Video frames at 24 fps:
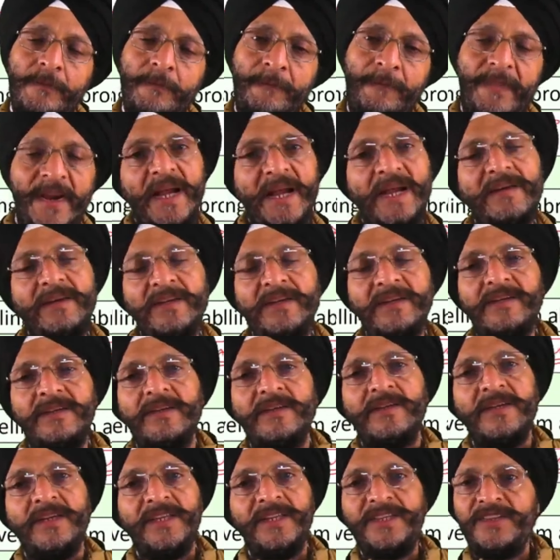back
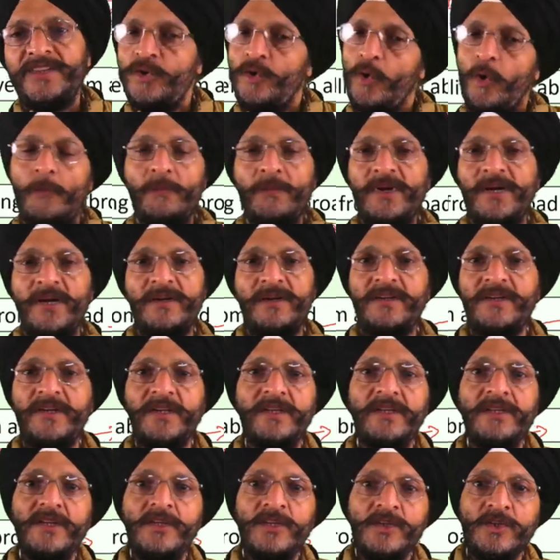in the home country.